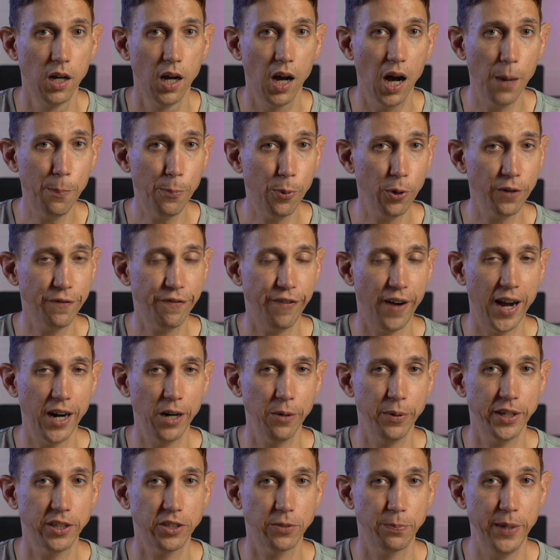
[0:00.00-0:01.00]
Upward
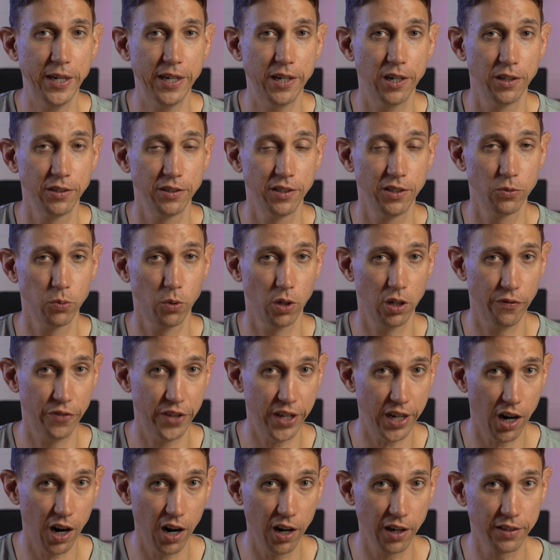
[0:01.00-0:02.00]
firing speakers is one of
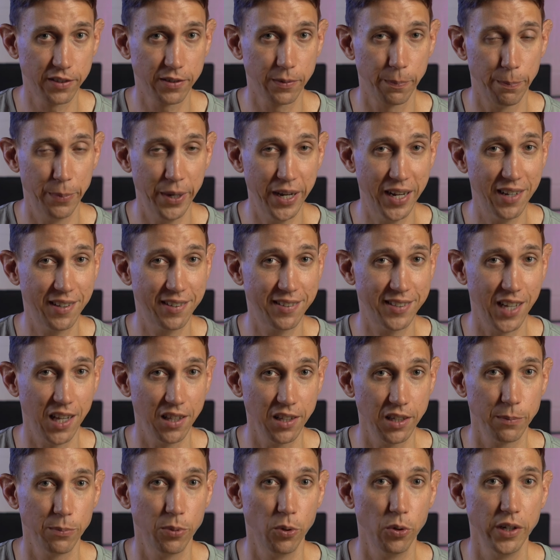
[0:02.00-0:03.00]
the Arc's biggest
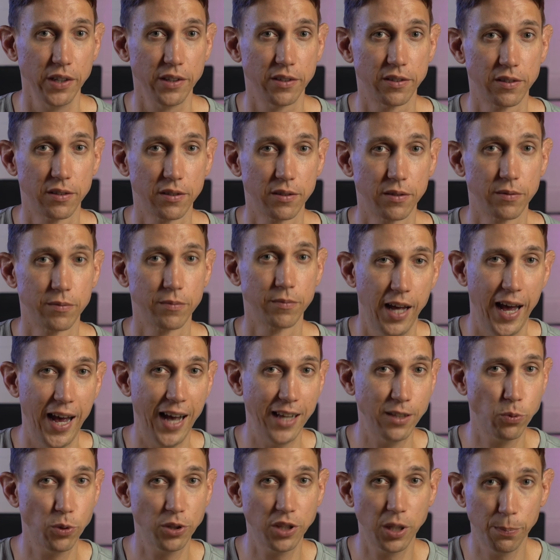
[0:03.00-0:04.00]
selling points.
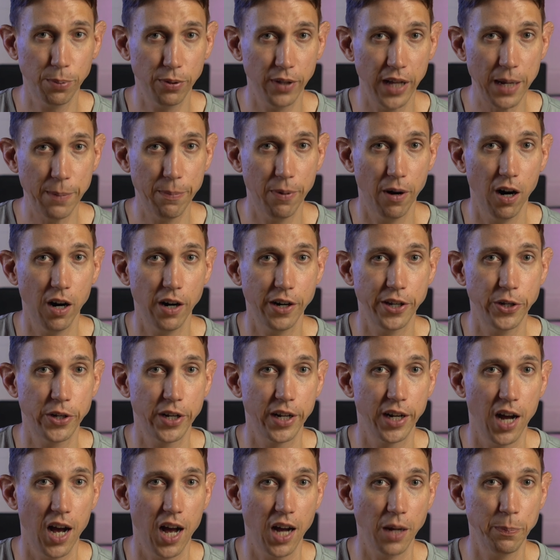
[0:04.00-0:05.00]
As with the Playbar, you
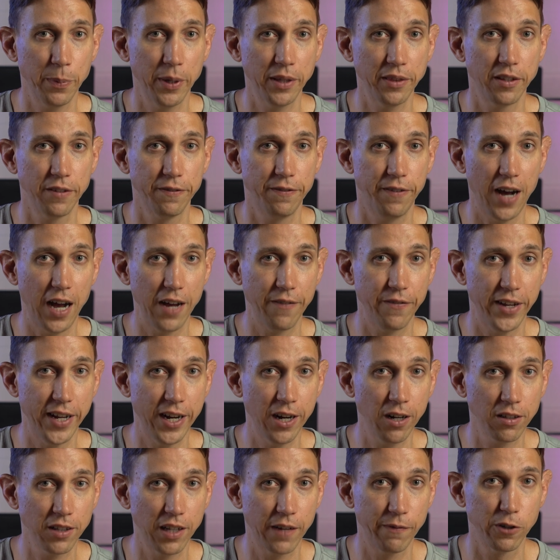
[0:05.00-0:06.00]
can augment the 5
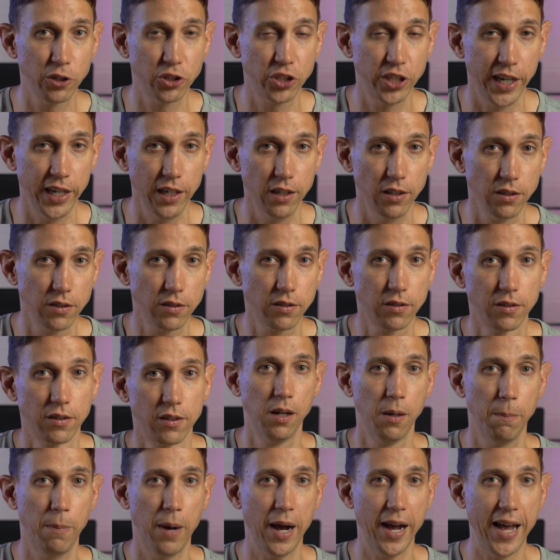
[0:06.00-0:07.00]
ear level channels
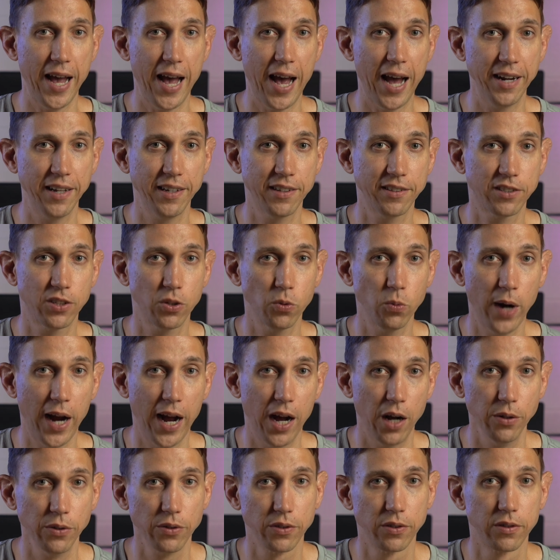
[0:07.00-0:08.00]
by adding
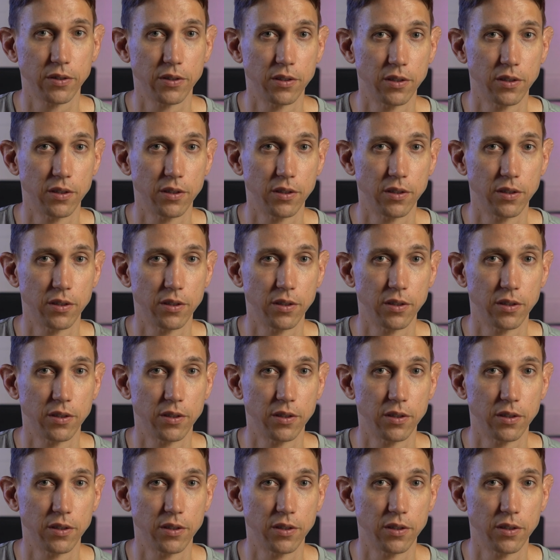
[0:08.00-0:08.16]
surrounds.